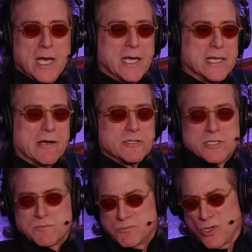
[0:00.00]
And Larry
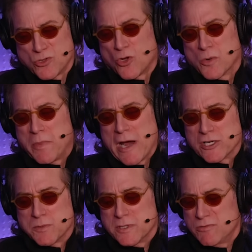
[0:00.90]
says, don't, don't
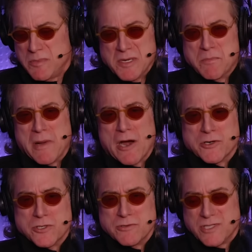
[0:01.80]
embarrass me. I said, what do you mean embarrass you?